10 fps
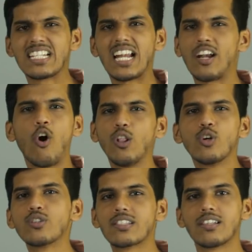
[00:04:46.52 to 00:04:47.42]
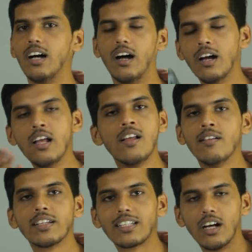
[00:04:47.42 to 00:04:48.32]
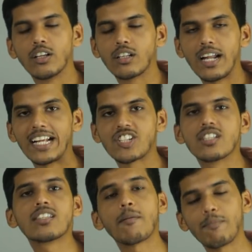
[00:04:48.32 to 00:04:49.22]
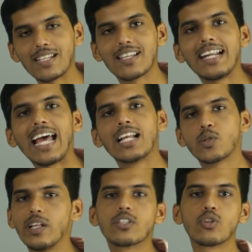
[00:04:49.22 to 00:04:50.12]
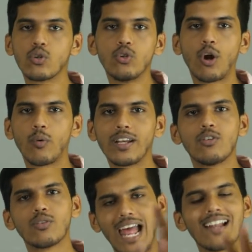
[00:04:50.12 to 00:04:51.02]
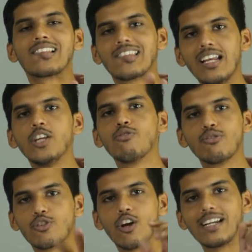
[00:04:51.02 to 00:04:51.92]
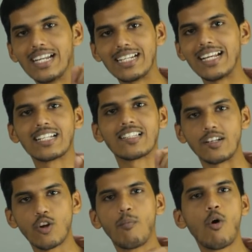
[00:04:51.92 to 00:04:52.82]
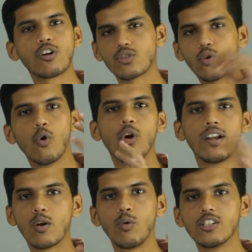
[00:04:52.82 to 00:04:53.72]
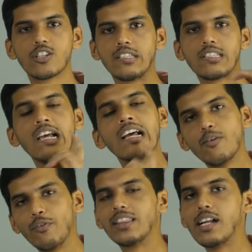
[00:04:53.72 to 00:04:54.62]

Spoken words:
and all those connections are present as well, so do not worry, you can still use your DTH set-top box older versions with the